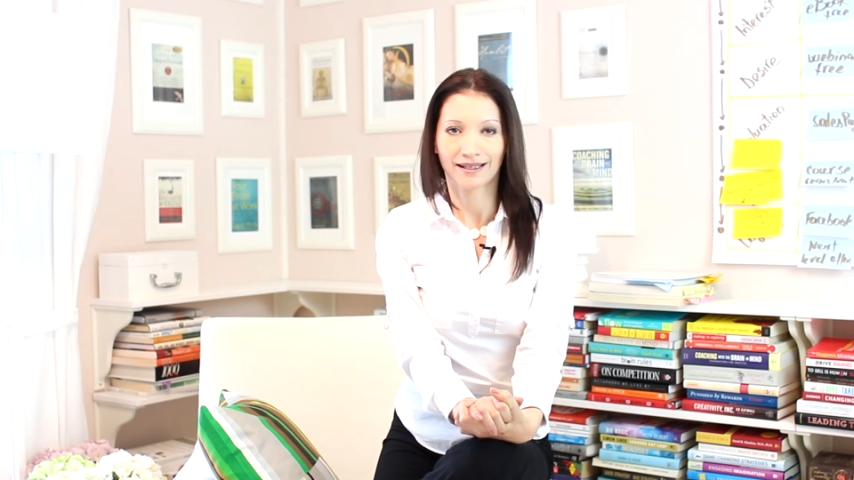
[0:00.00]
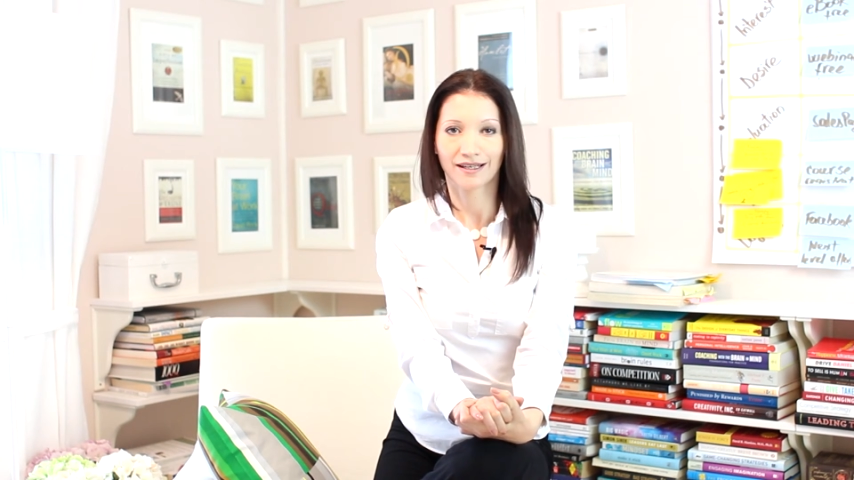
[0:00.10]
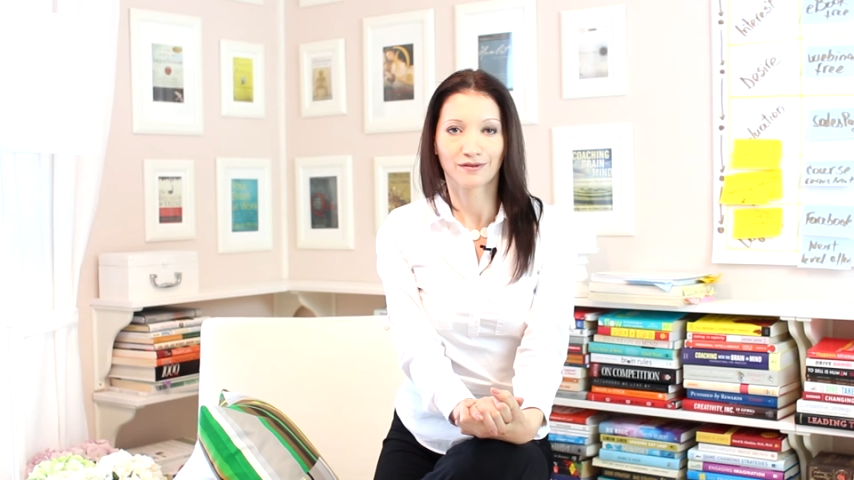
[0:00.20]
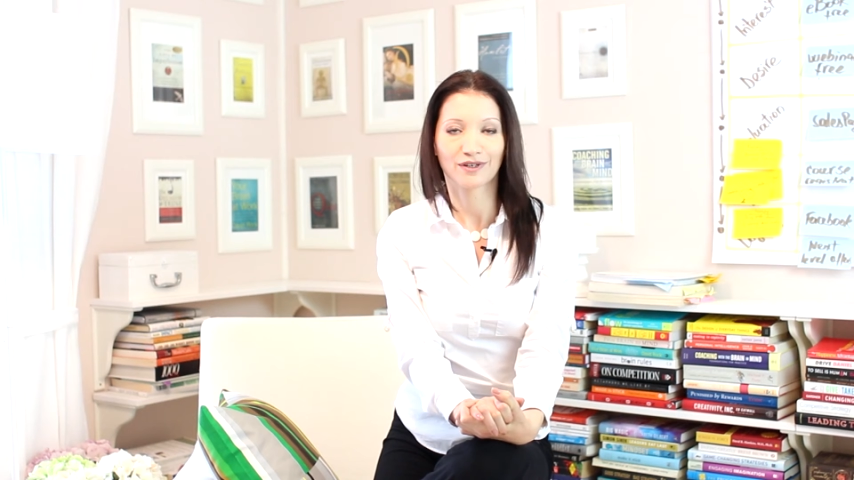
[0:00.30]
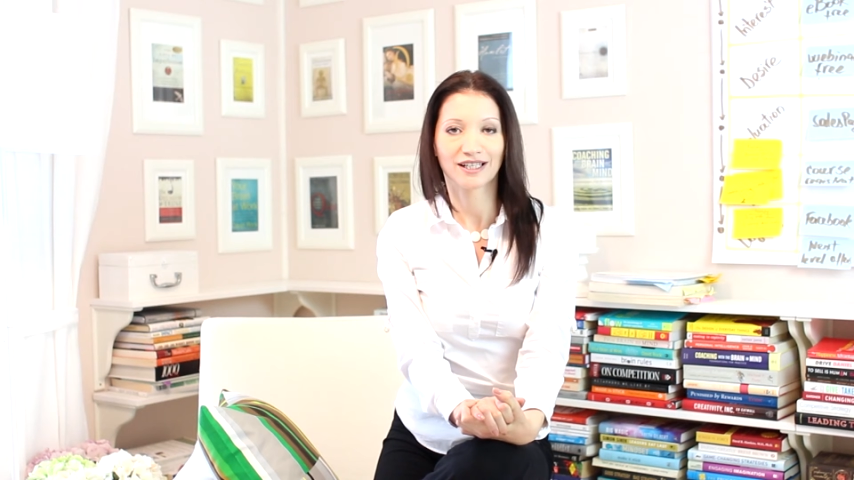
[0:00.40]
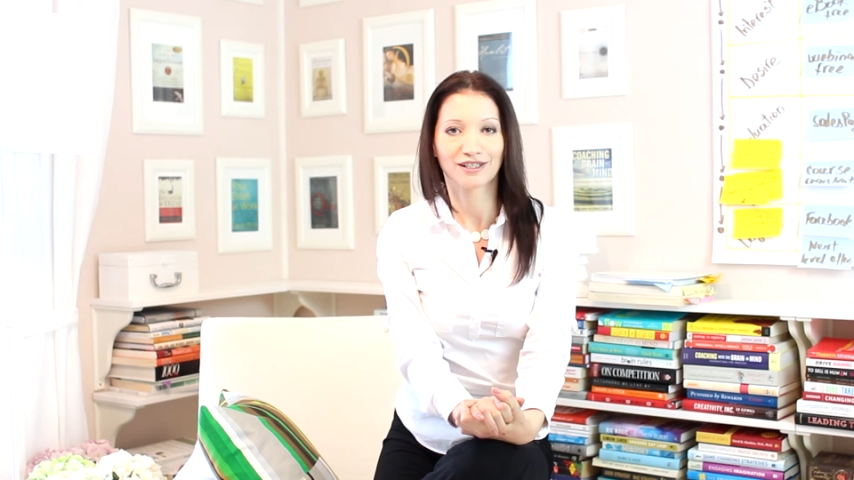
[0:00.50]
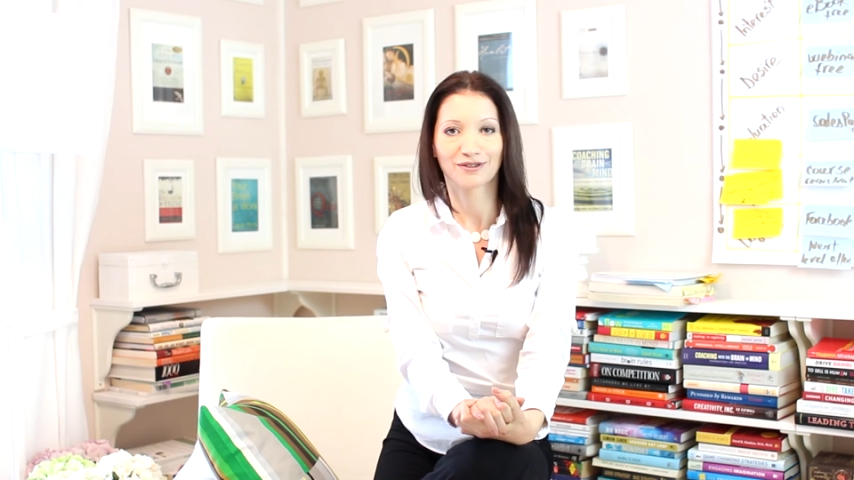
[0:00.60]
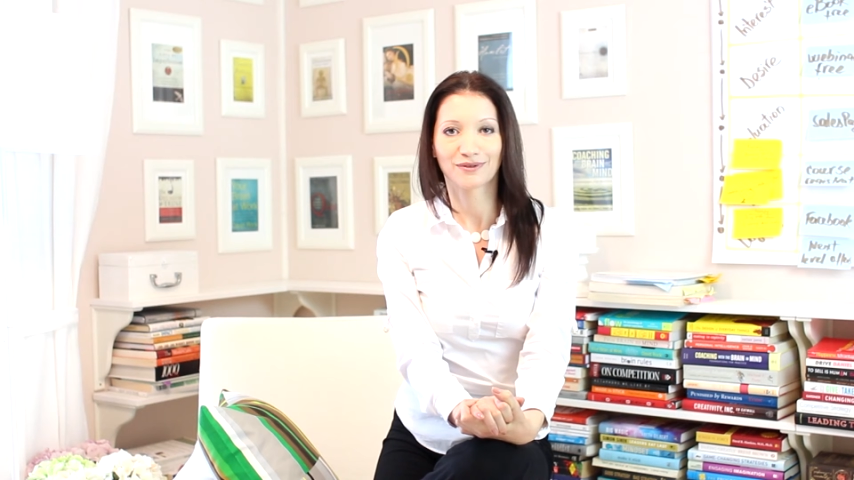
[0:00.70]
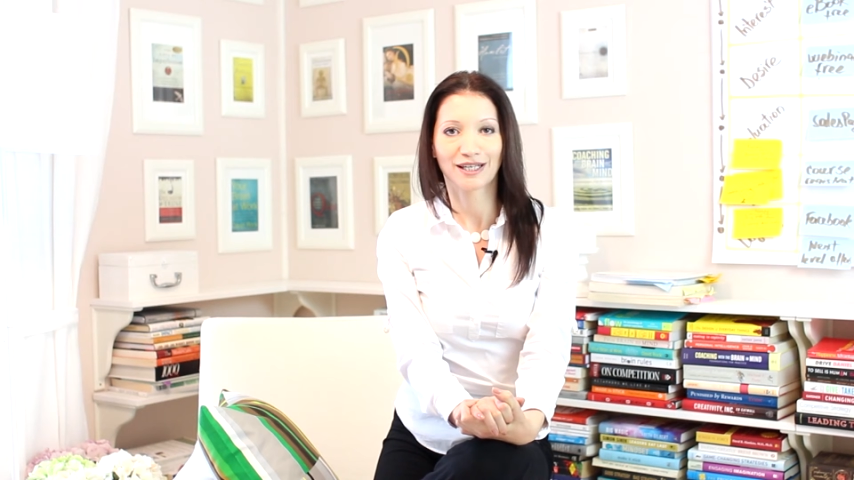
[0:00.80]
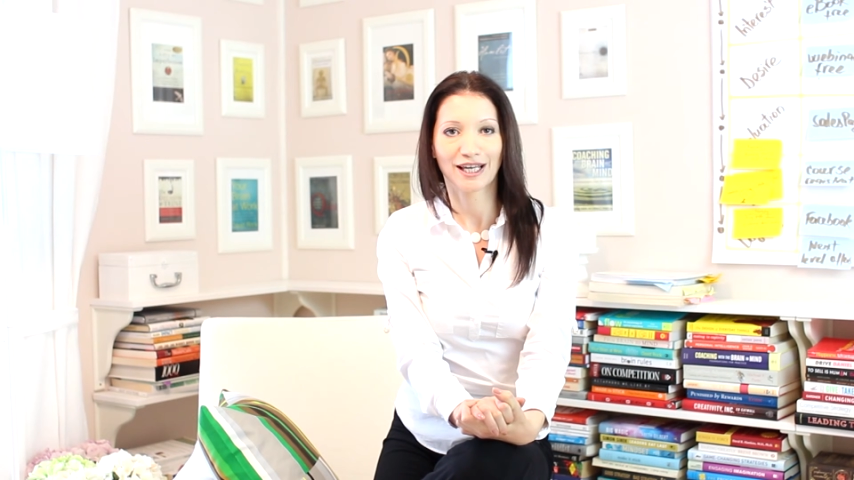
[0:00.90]
and ready
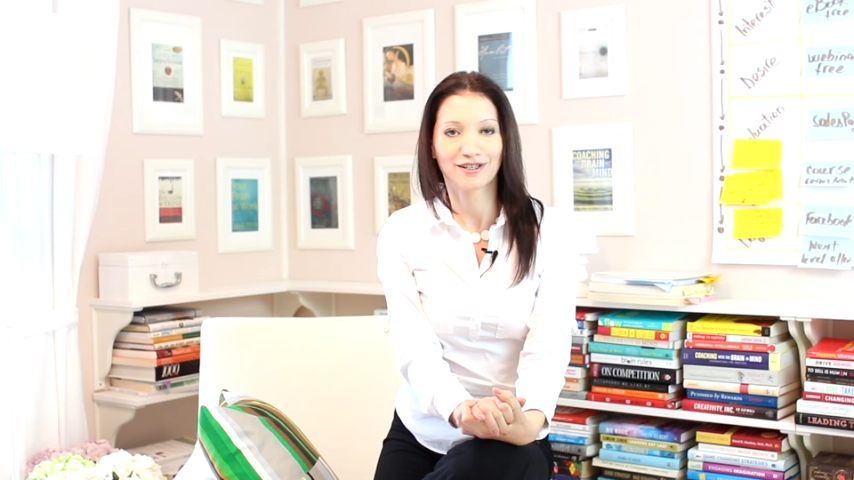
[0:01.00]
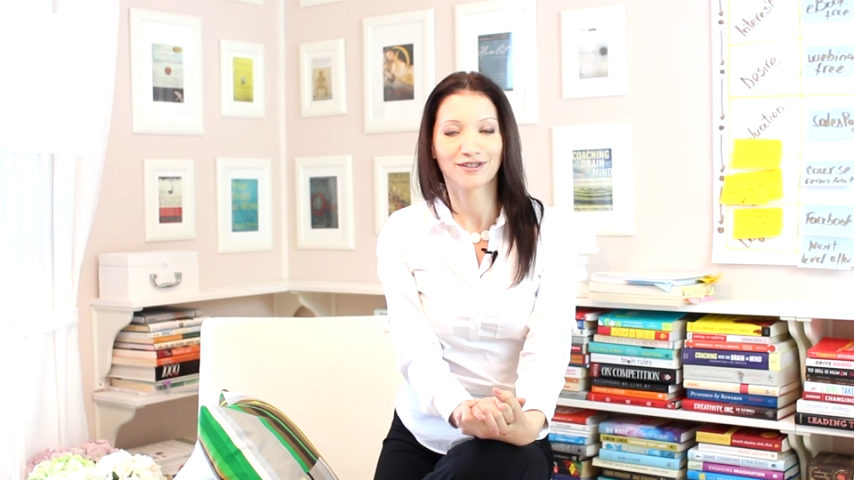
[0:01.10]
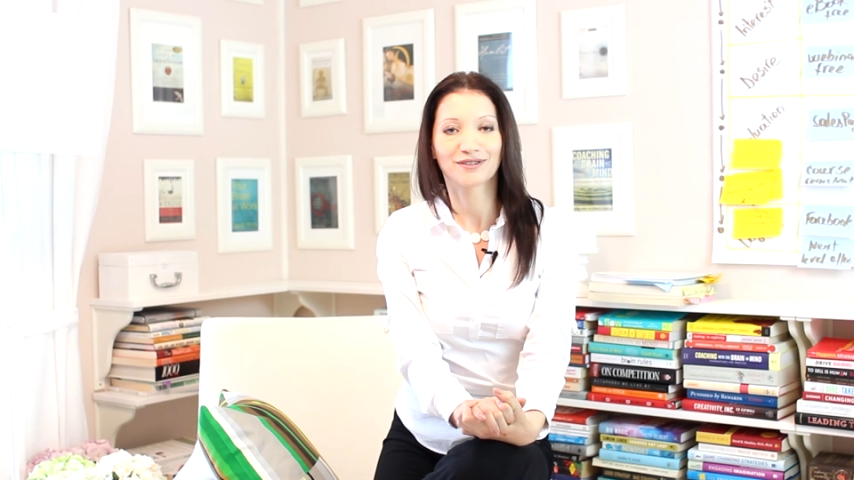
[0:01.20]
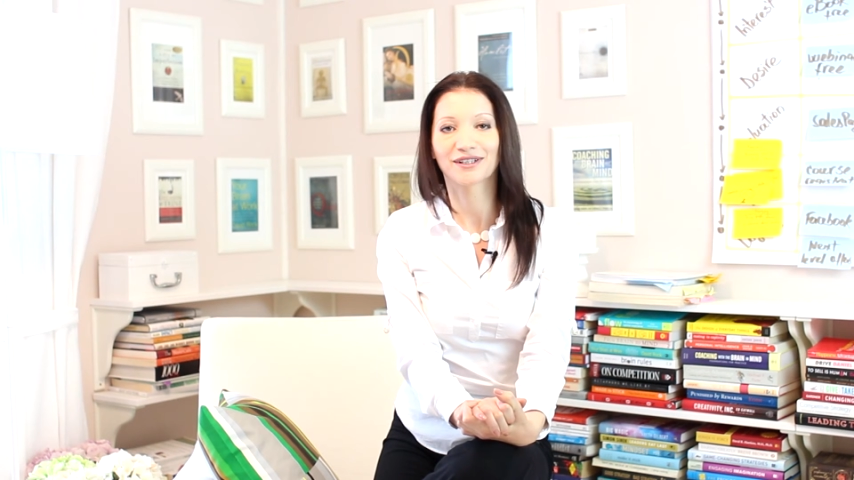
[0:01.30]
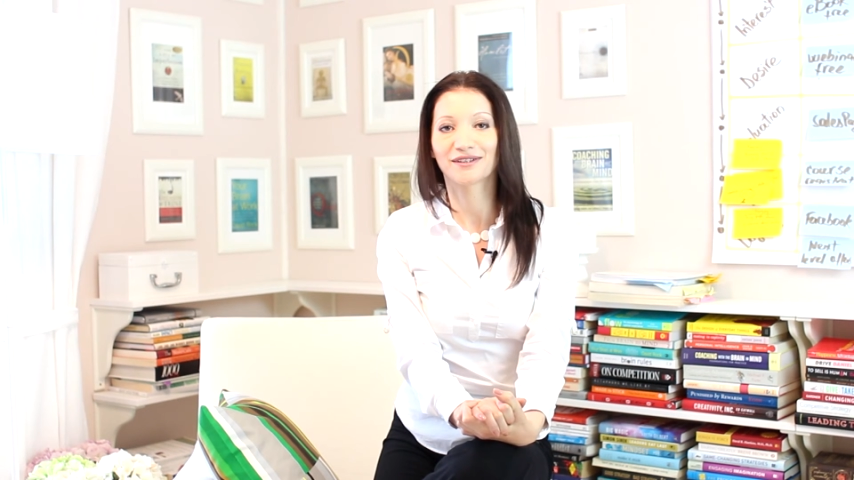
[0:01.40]
to engage into a